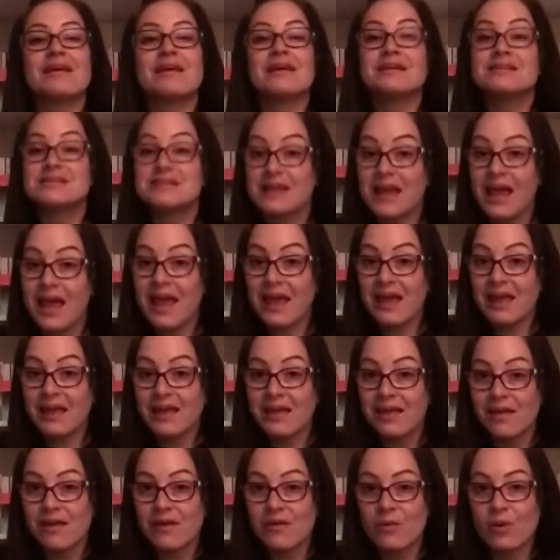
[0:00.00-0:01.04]
Today,
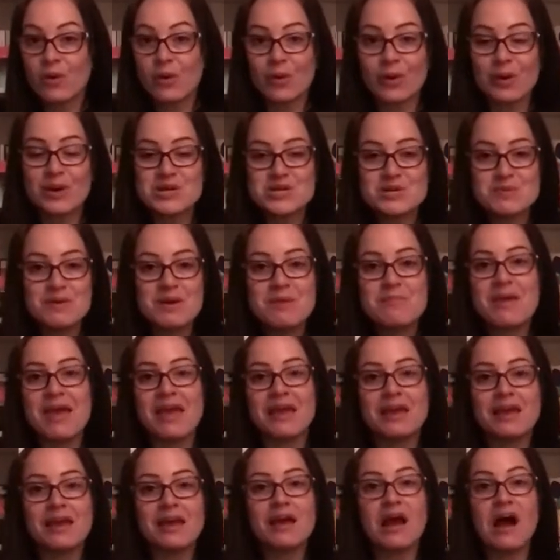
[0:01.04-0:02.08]
we're going to be
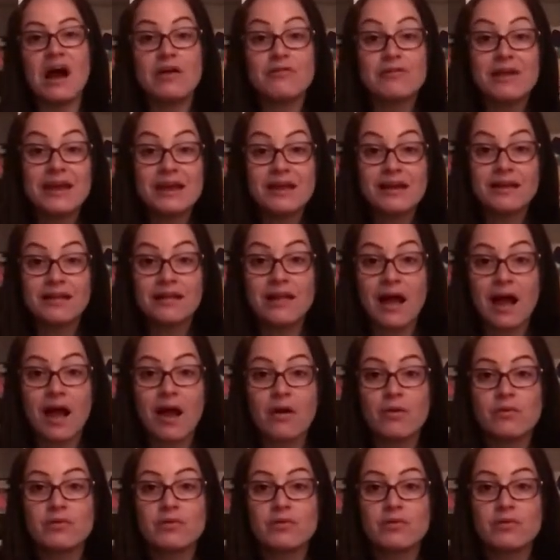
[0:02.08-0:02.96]
making a rain cloud.